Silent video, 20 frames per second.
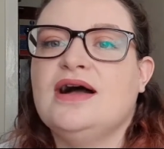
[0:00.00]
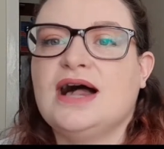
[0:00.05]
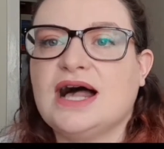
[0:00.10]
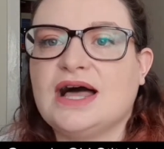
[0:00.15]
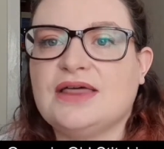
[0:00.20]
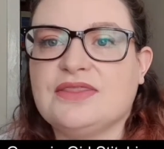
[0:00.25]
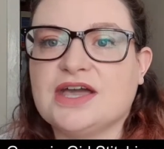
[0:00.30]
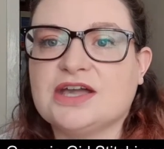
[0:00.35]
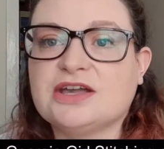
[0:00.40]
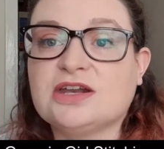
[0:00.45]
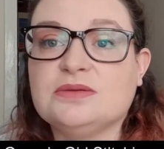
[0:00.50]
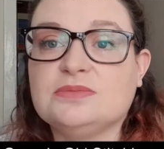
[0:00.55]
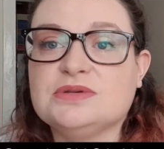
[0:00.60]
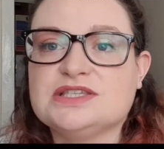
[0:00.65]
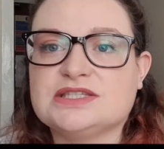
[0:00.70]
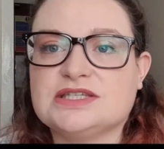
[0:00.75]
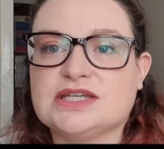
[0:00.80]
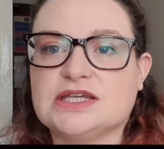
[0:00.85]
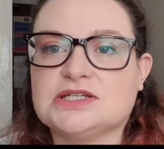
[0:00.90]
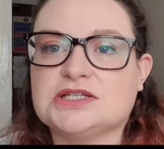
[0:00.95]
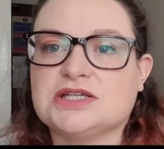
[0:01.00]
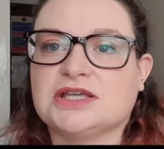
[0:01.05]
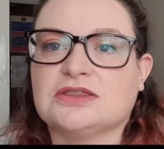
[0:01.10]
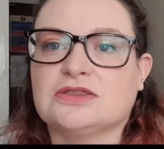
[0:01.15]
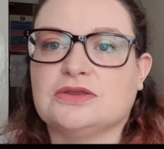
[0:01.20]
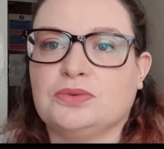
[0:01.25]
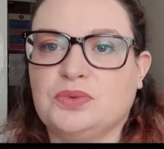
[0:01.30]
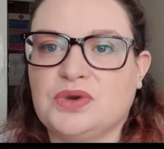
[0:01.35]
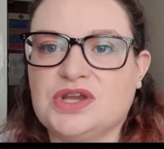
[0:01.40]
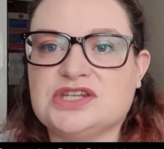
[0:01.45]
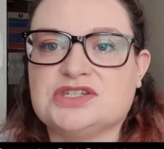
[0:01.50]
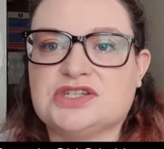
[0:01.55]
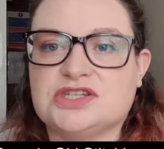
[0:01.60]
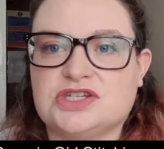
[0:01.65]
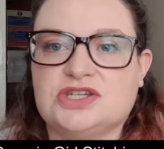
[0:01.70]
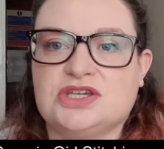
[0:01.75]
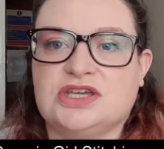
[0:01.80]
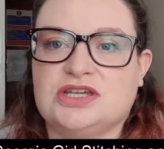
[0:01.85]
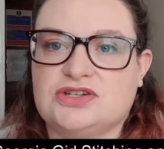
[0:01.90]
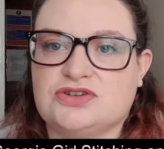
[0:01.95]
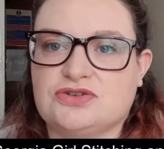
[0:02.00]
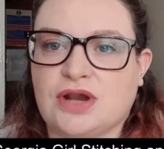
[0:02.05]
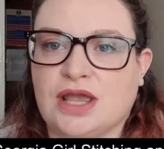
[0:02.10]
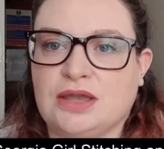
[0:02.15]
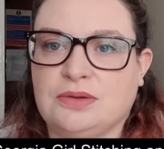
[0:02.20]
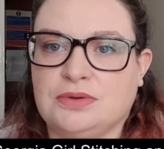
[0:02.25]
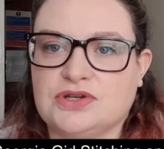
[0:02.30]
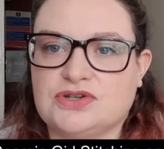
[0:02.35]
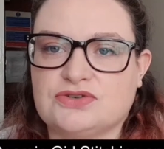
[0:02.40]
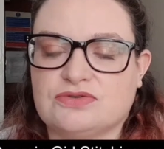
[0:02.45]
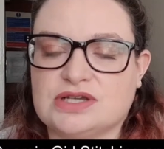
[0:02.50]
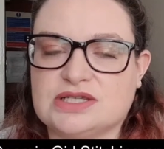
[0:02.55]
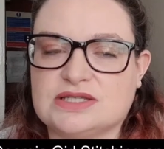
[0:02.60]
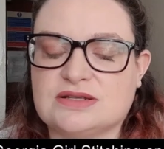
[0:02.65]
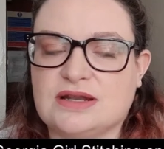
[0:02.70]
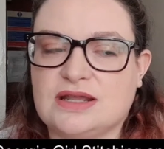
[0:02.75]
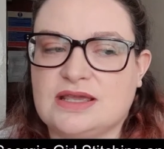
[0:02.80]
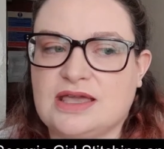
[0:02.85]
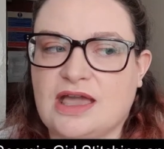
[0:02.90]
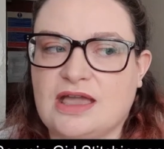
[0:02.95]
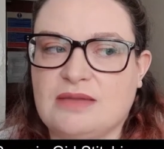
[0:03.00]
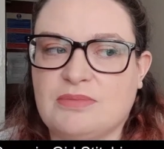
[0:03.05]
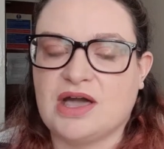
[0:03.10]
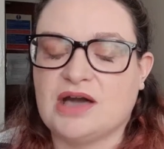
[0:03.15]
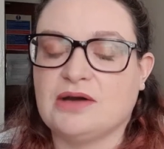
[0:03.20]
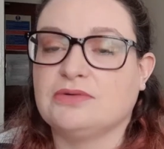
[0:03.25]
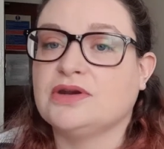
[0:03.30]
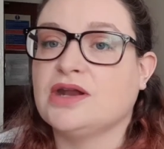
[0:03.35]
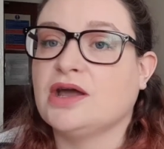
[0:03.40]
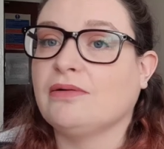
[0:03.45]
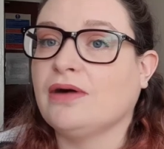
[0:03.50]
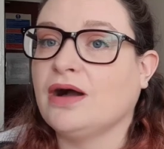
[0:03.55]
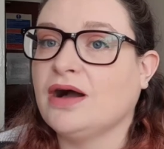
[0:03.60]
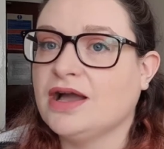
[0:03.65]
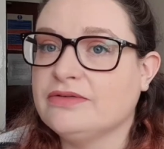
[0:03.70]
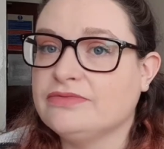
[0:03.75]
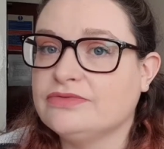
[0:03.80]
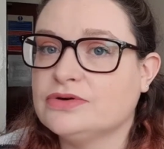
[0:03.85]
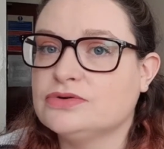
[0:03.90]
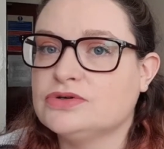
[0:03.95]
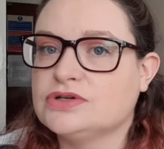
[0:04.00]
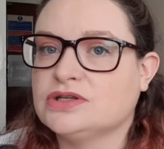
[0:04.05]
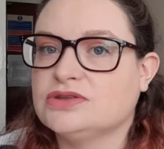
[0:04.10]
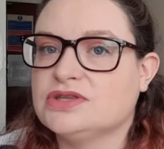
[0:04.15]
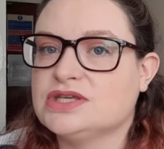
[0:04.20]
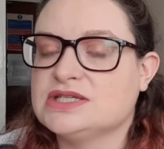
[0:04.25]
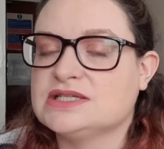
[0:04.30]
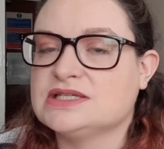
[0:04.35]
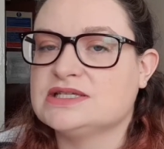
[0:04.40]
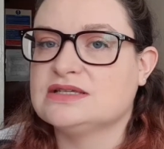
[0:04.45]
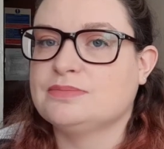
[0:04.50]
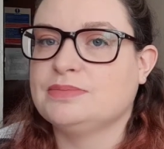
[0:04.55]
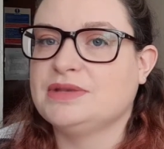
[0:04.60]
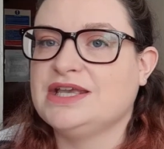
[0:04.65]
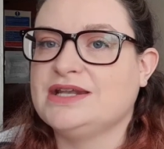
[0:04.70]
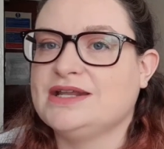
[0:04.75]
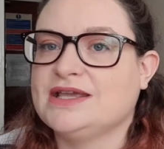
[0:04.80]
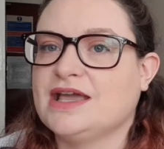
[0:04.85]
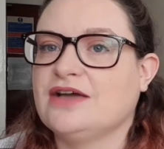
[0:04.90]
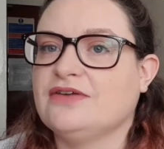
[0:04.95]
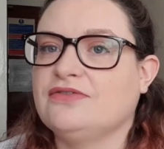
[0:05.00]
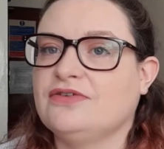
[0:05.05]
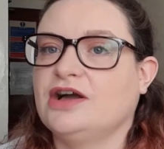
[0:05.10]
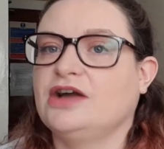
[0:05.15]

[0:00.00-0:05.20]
And they're going to be stitching the winter tier tray, which recently came out. Now I've ordered this as a PDF.